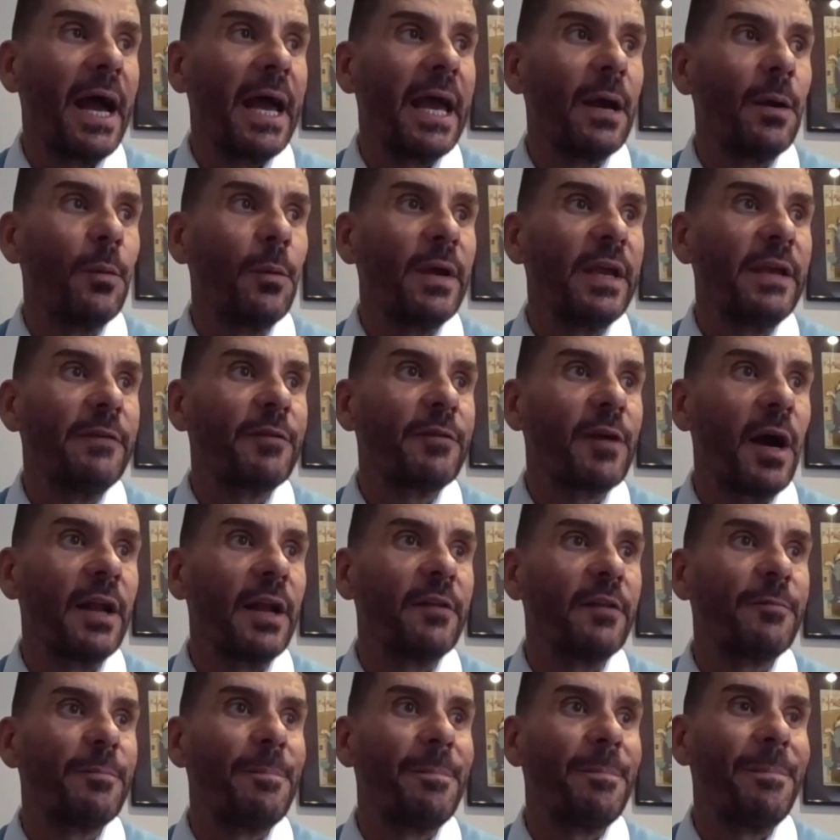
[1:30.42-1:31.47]
We've kind of
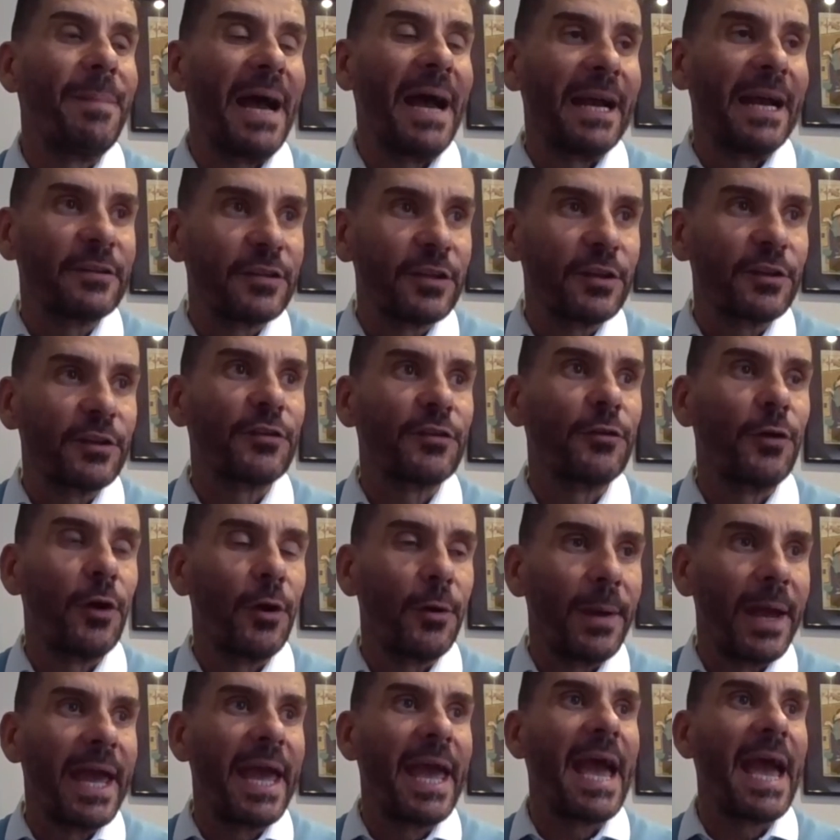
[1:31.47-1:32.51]
battered through
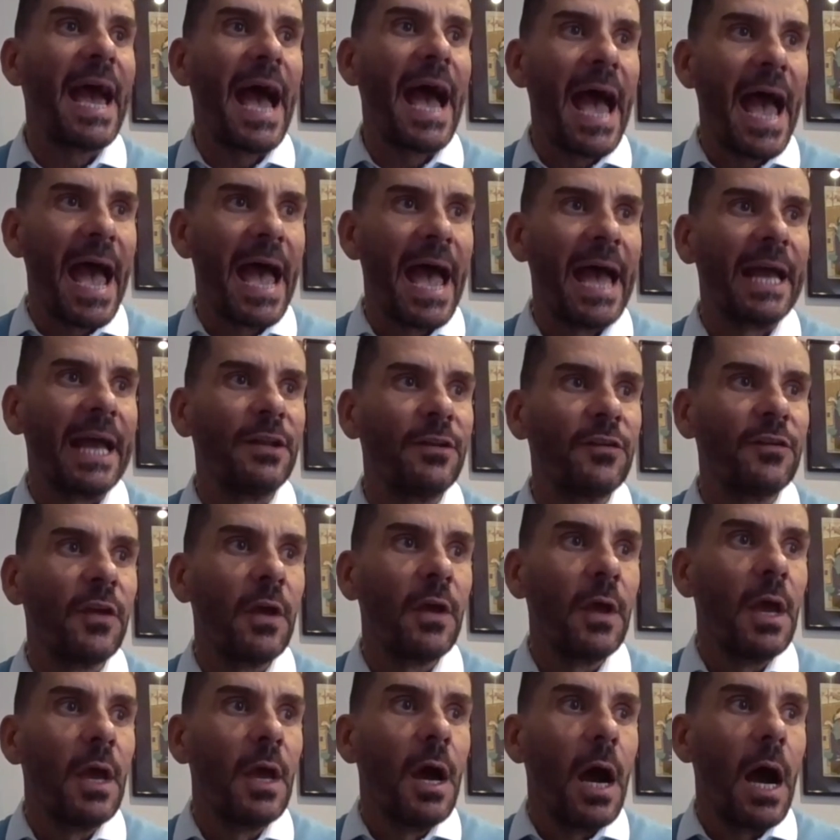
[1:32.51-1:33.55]
it, and
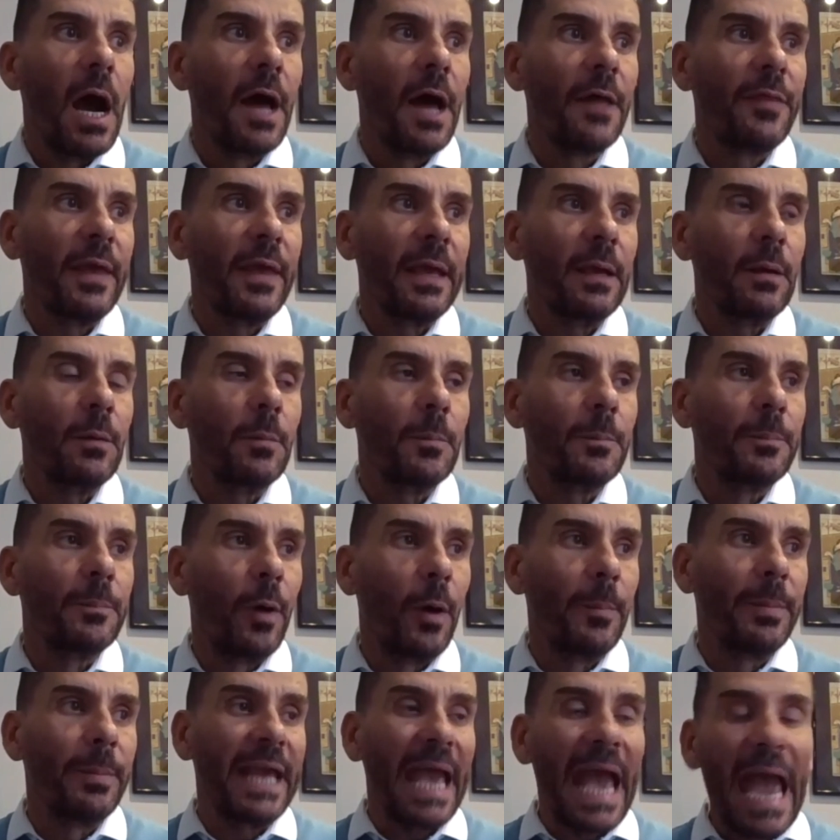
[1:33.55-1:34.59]
I think
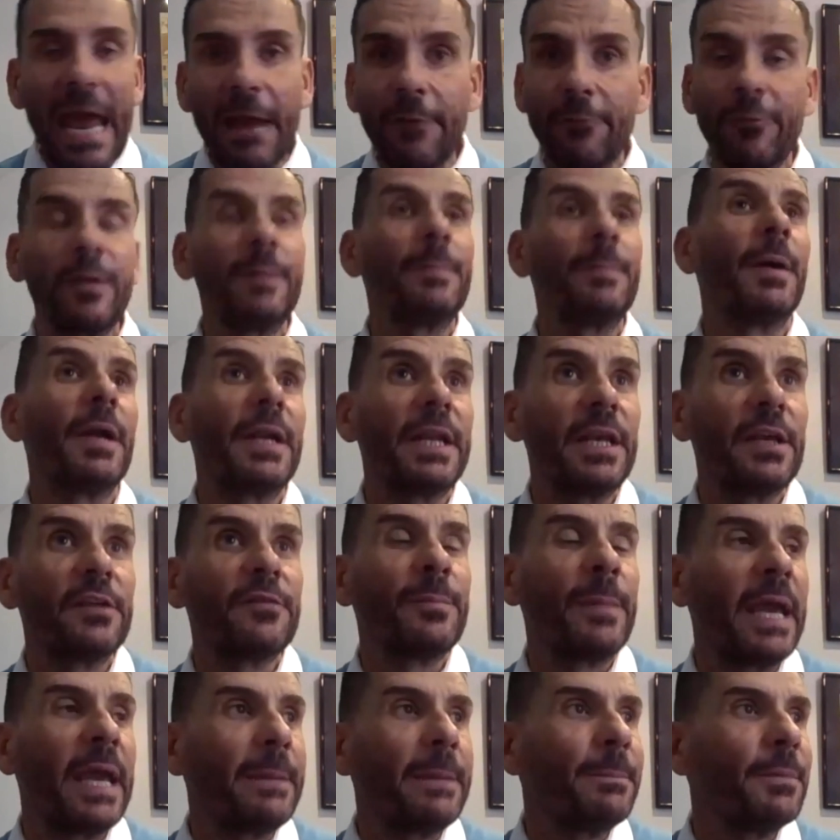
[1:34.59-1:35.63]
probably everybody has
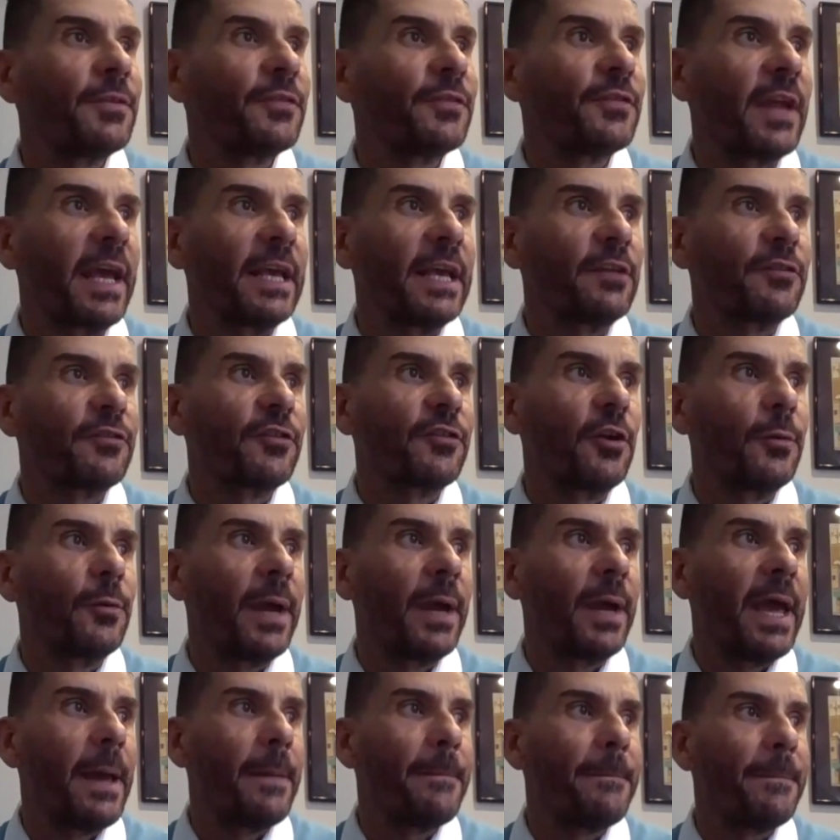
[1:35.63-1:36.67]
made mistakes through
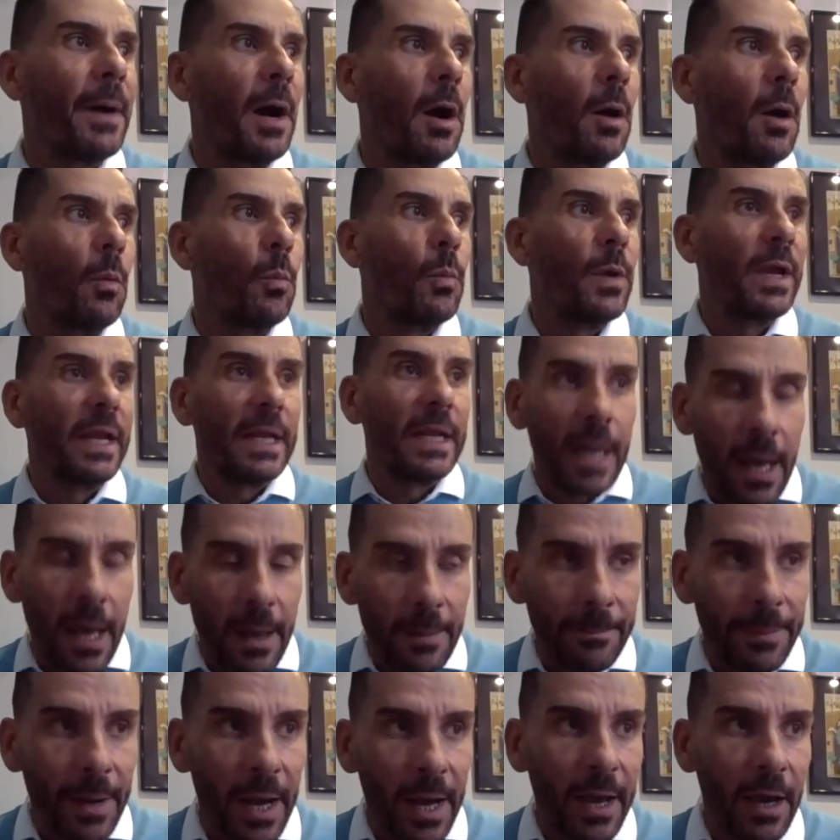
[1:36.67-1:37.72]
it, but we learn
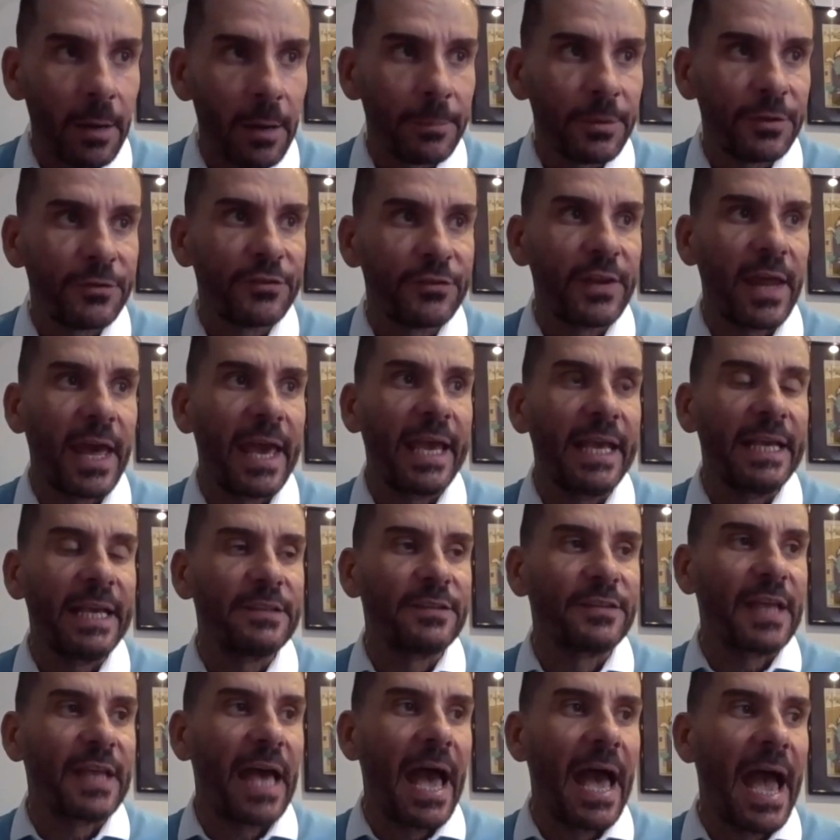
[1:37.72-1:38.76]
by our mistakes
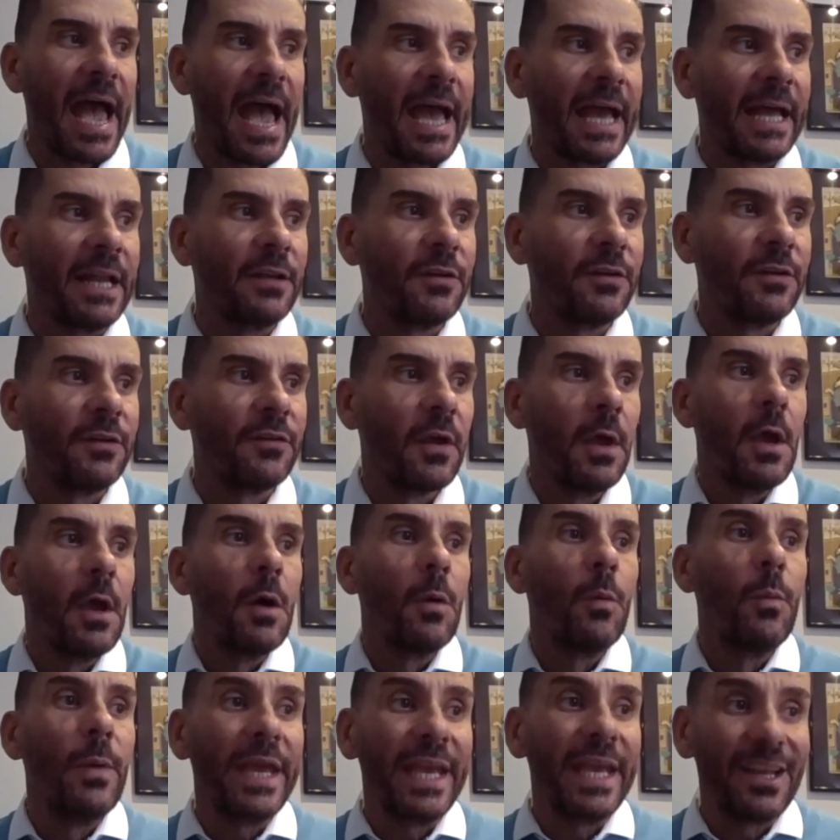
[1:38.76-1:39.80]
and
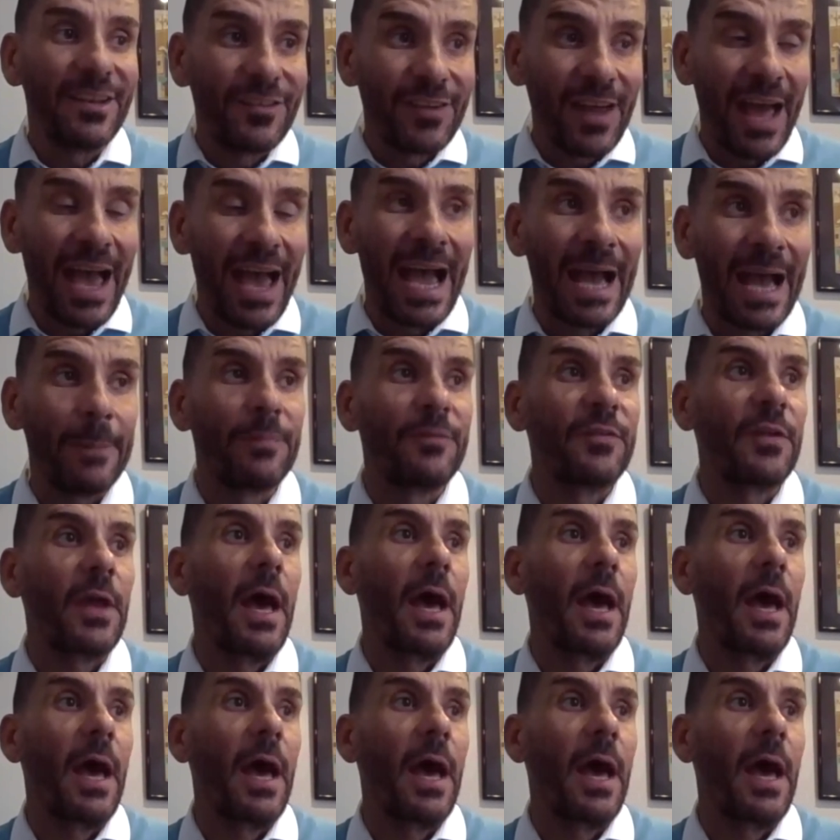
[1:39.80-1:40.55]
we adapt,